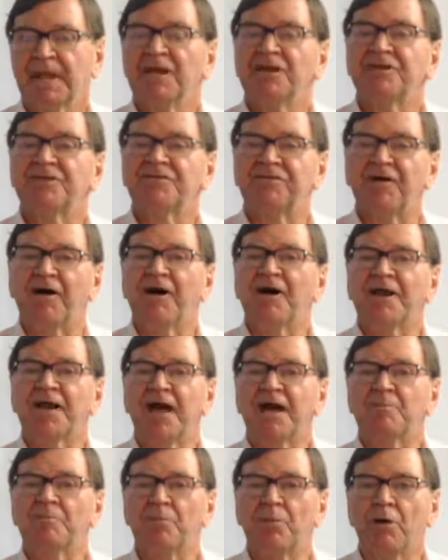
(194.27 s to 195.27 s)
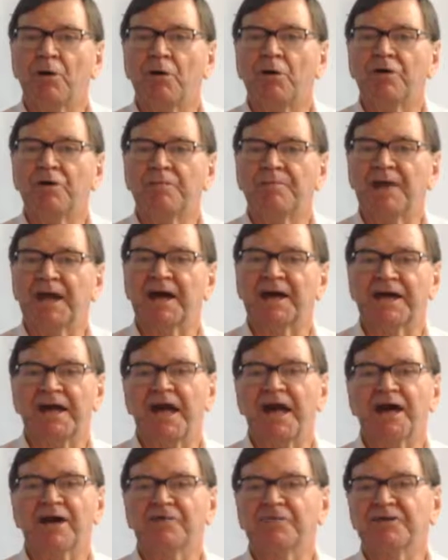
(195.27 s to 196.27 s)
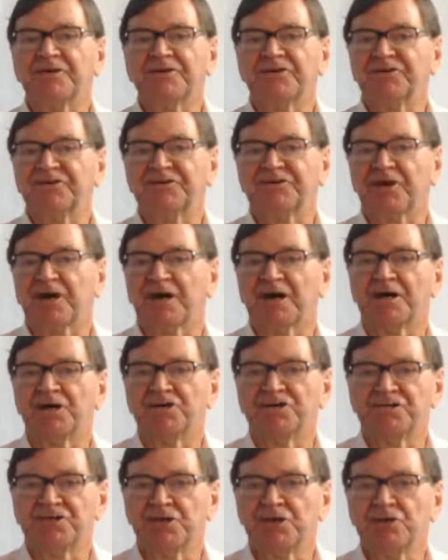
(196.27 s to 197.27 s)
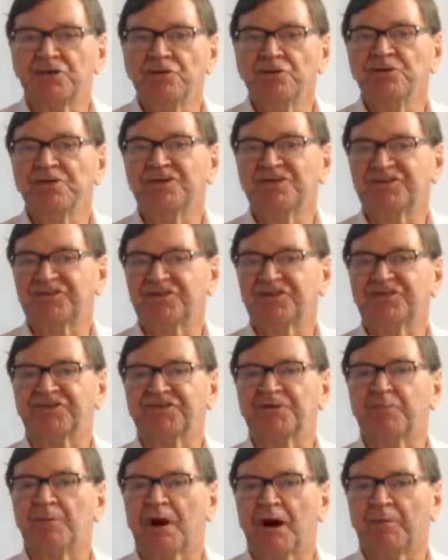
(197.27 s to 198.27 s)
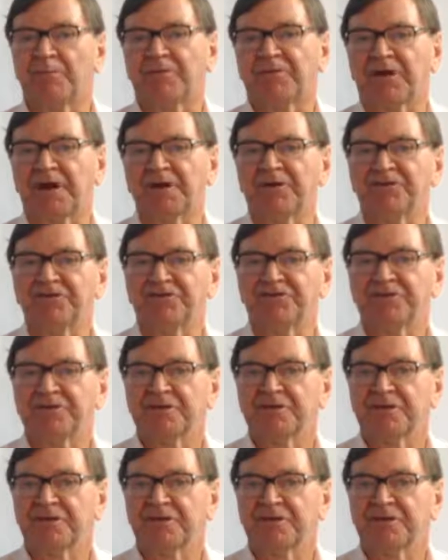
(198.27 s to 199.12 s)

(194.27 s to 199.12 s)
To find out more about how this new system operates,